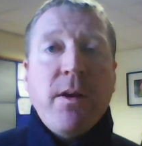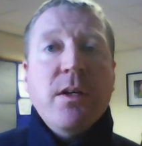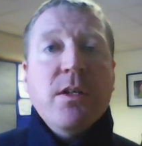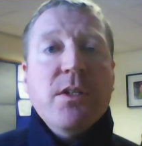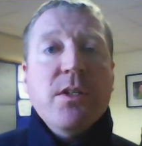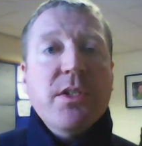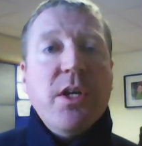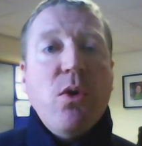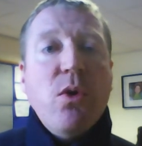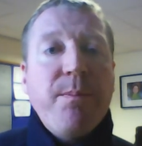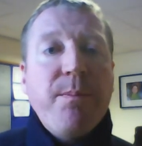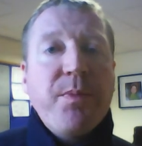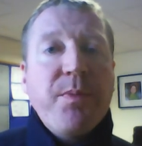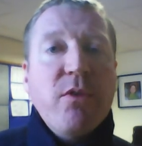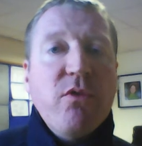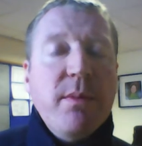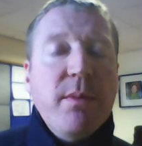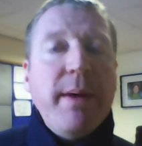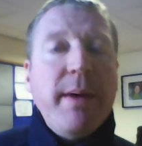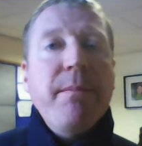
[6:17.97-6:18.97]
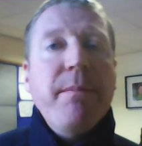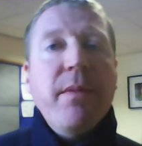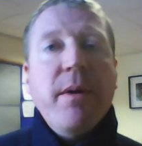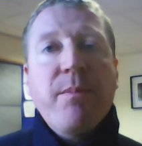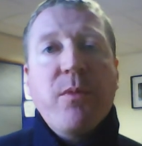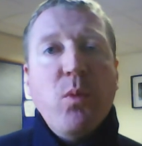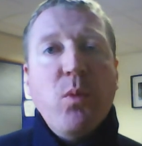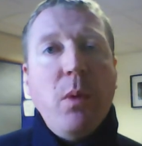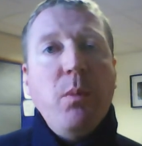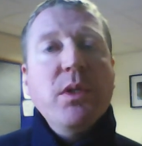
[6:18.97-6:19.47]
So remember,
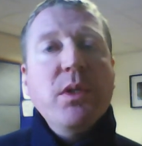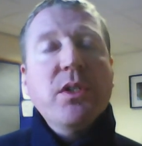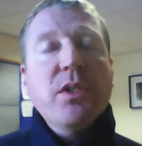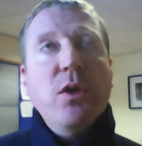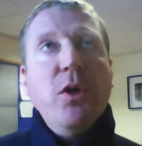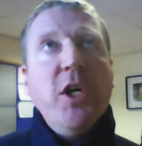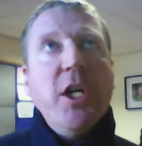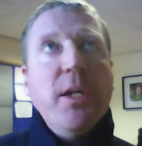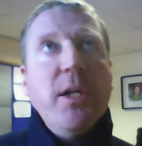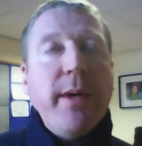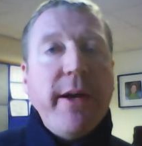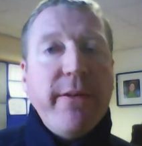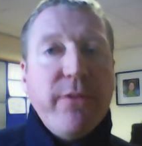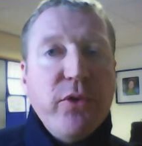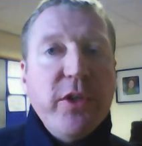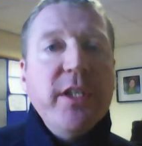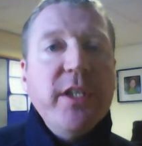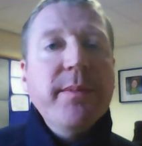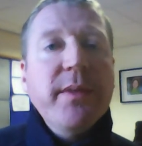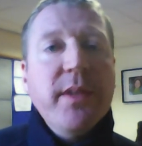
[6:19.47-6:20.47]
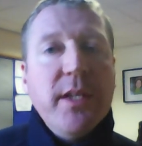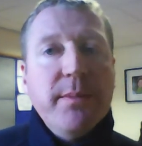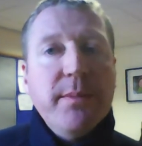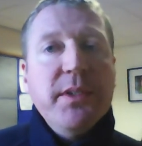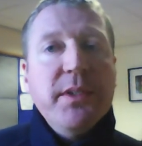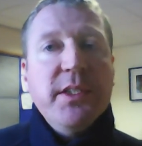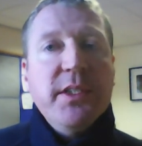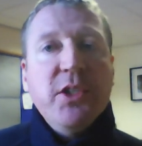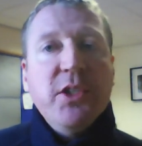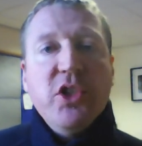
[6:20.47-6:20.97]
when we're talking about freedom and
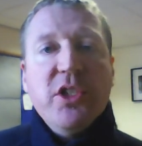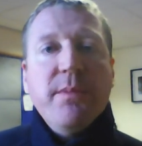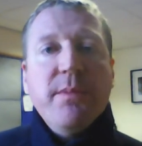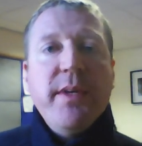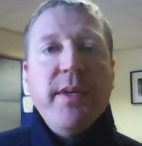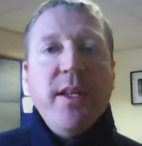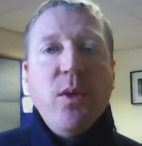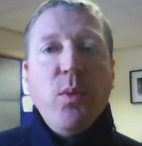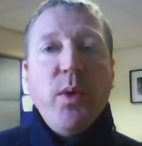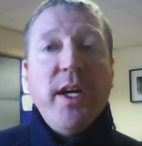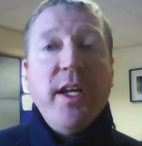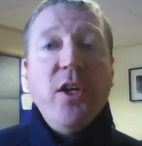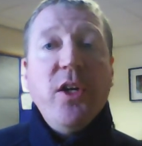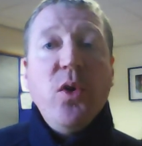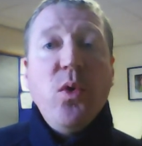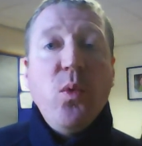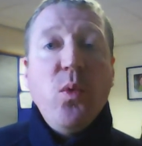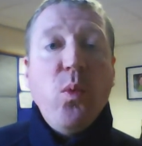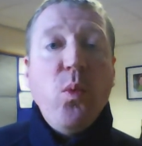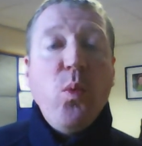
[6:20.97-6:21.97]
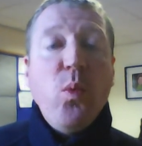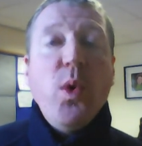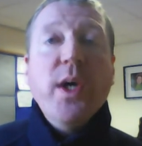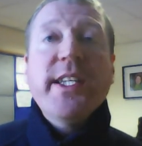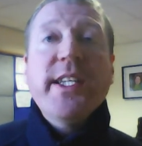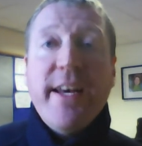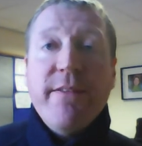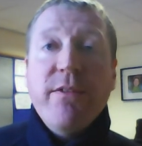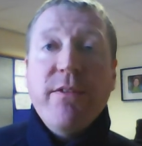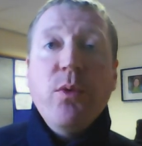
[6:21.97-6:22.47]
liberty, it doesn't mean that we can do
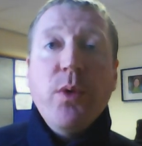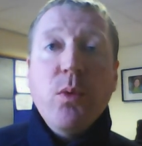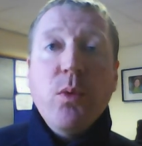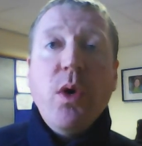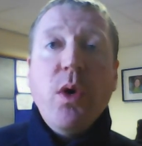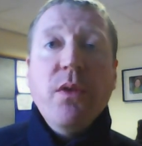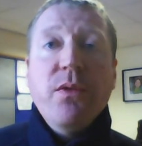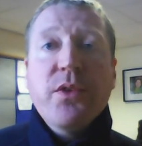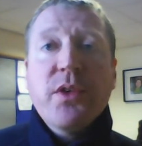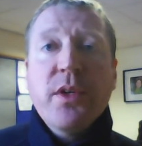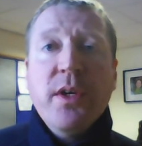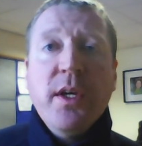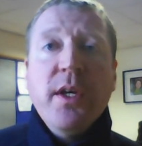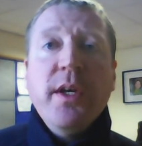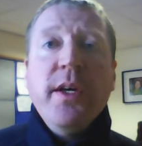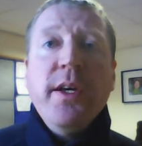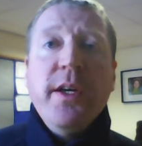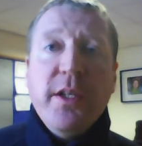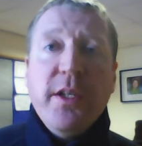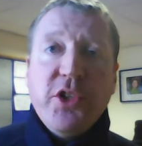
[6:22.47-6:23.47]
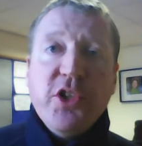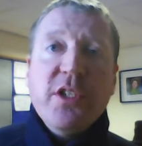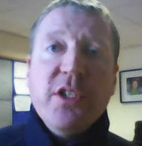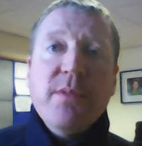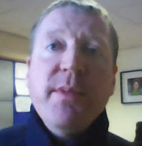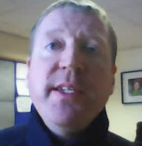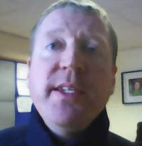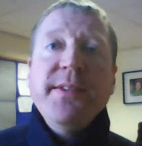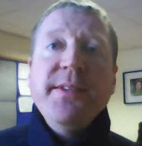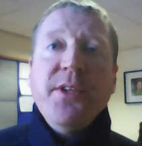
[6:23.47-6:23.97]
whatever we want. It just
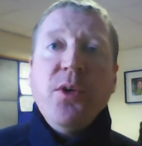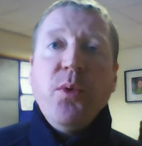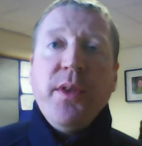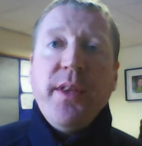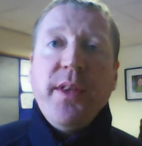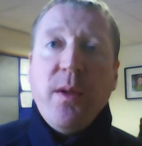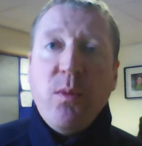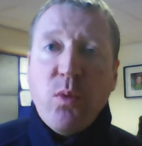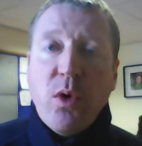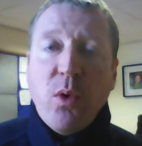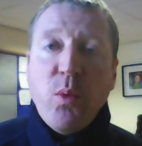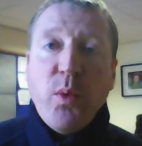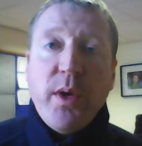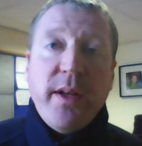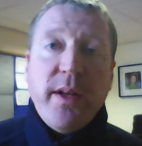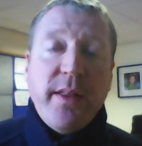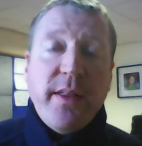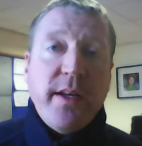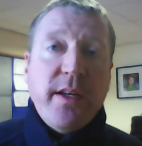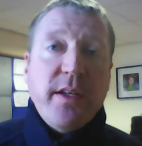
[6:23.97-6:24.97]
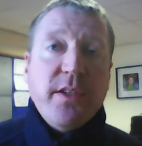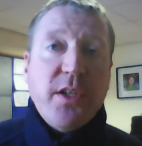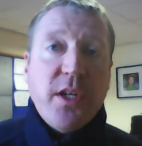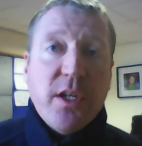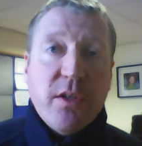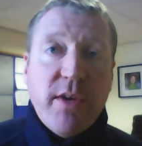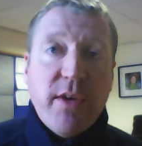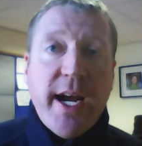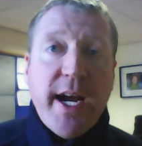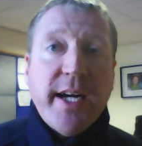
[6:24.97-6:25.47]
means that within what we think is
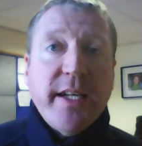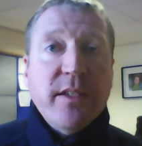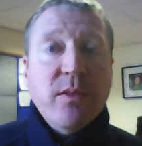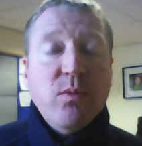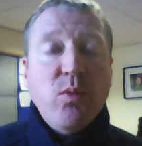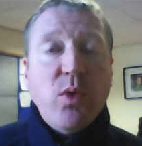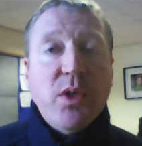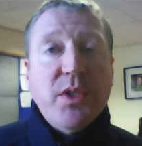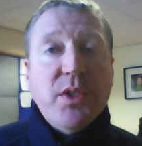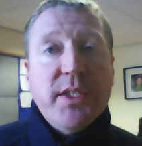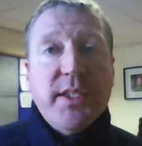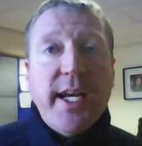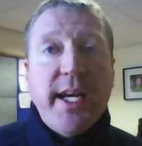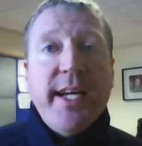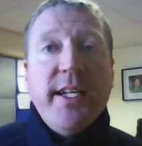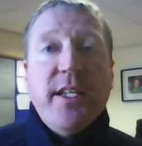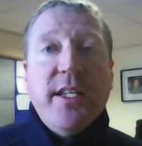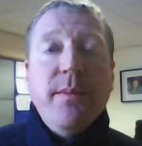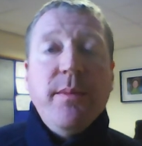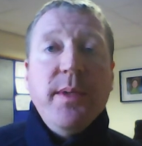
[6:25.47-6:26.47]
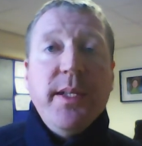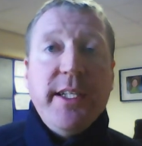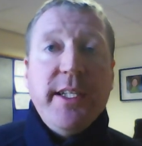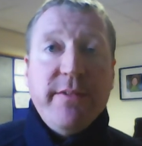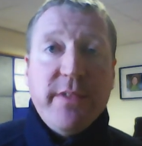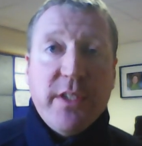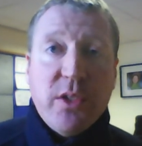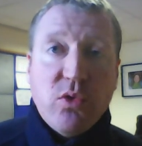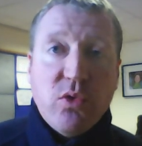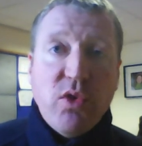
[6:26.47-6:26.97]
correct and what society
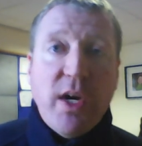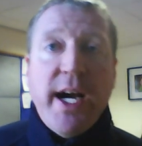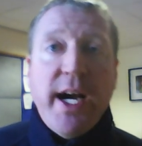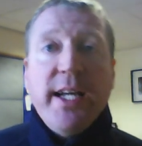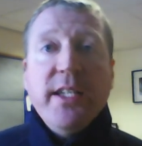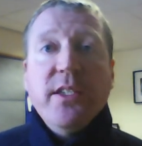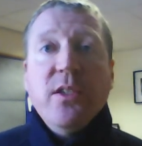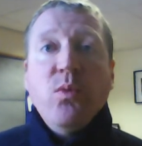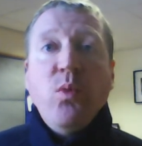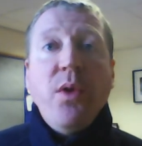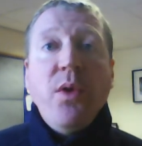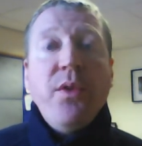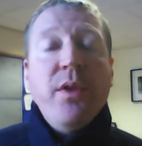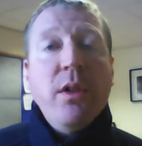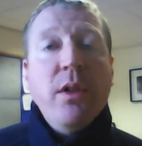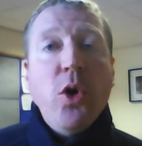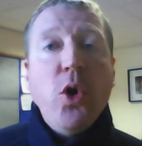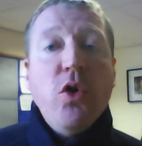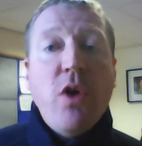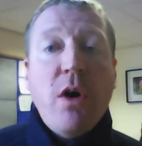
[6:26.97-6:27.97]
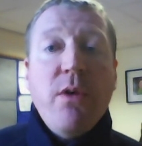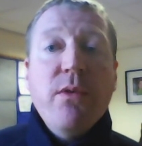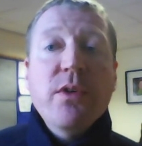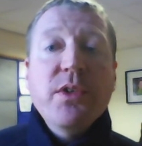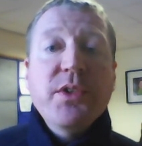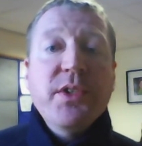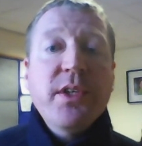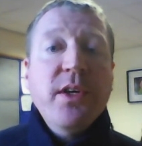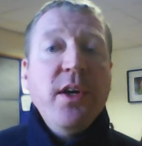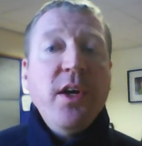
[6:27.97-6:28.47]
believes is right and what the law
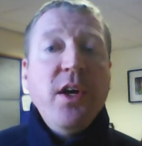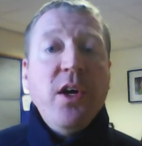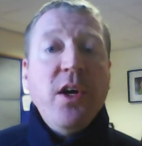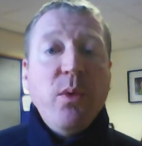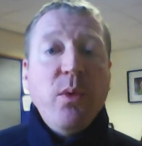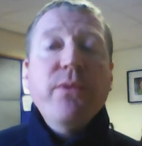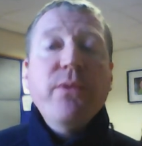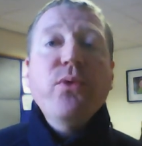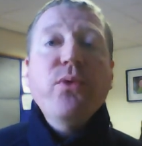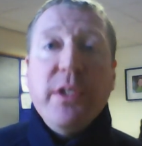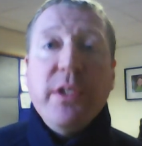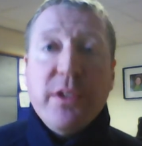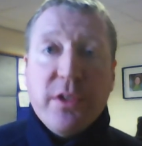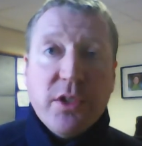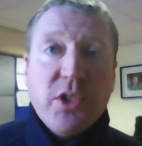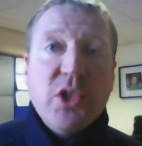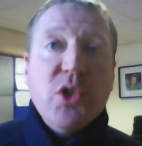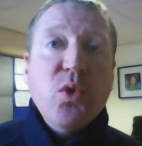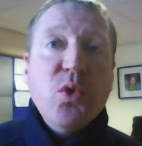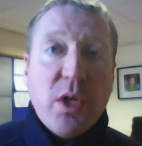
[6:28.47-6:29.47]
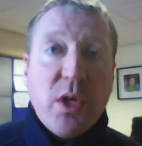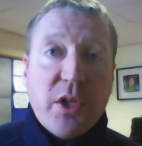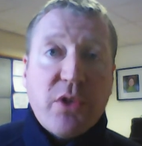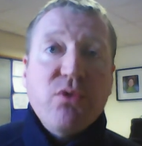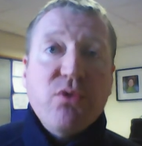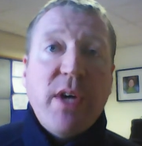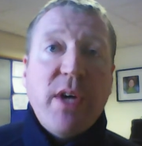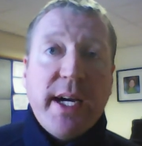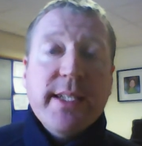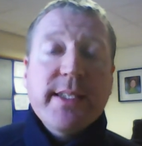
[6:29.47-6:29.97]
offers, we're free to do what's
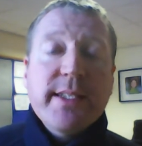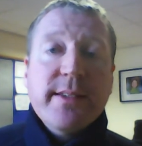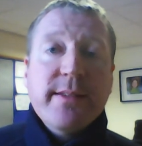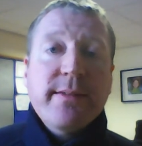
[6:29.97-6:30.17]
right.